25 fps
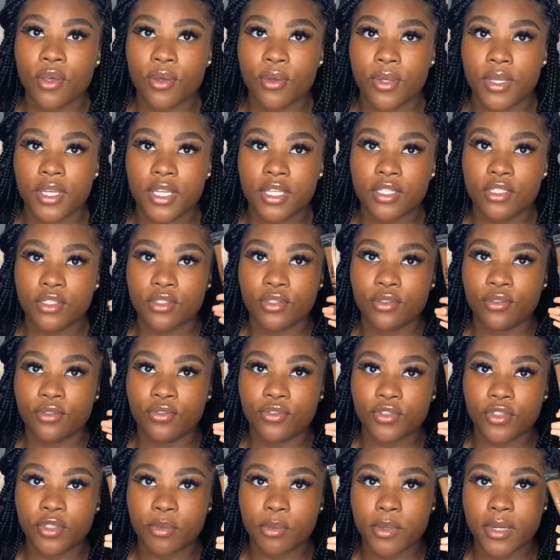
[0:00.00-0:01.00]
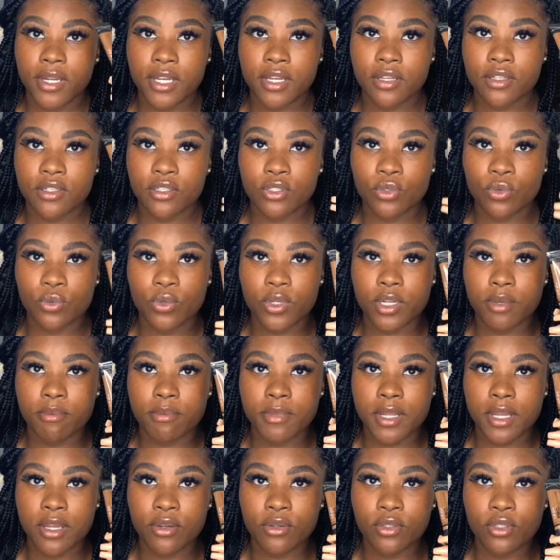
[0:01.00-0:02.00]
Okay, so for the brows, what I'm
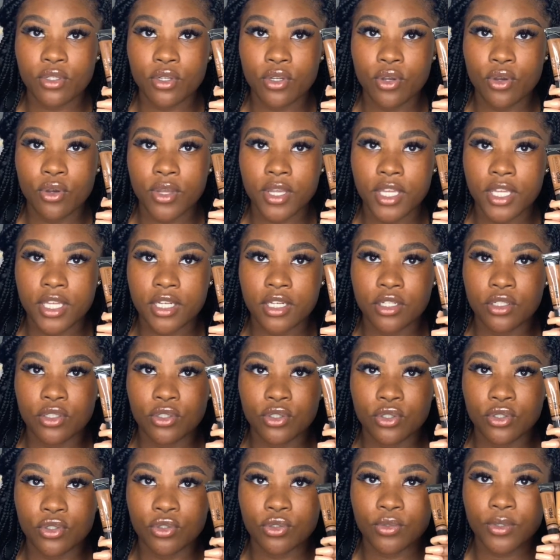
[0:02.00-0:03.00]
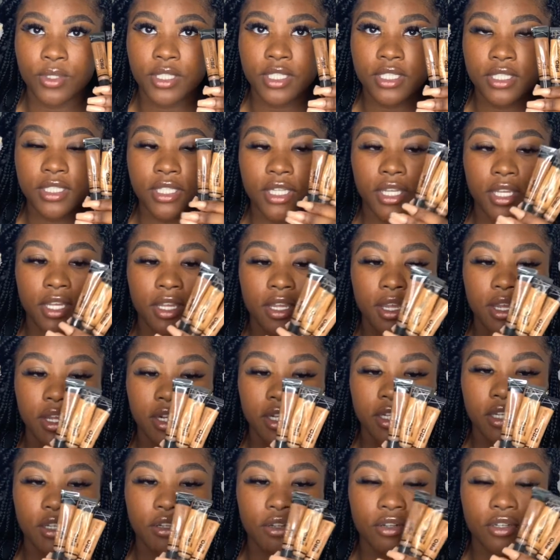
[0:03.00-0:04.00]
now going to go ahead and do is take LA
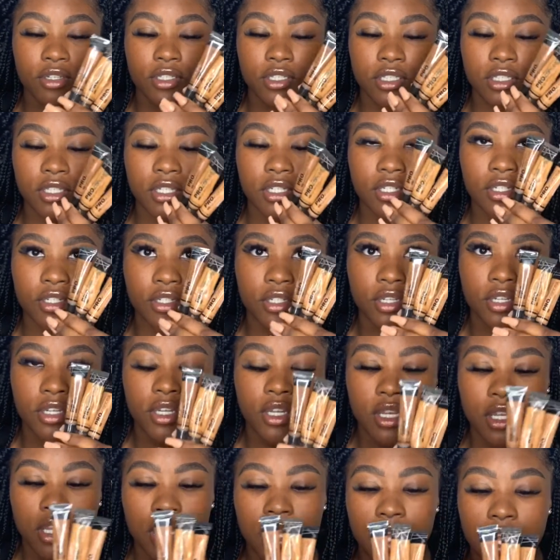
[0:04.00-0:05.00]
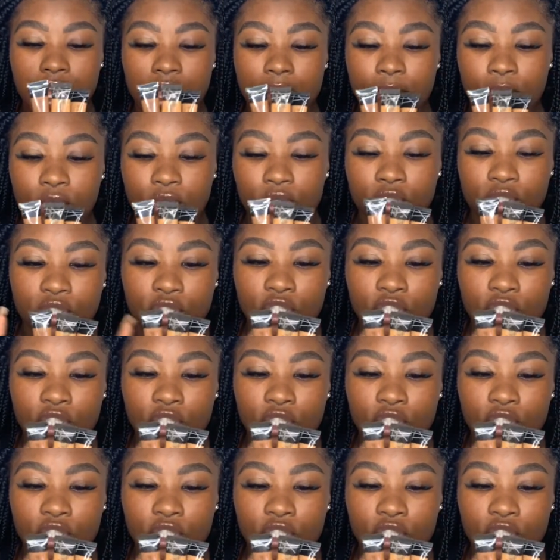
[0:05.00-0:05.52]
Girl Concealer. I'm using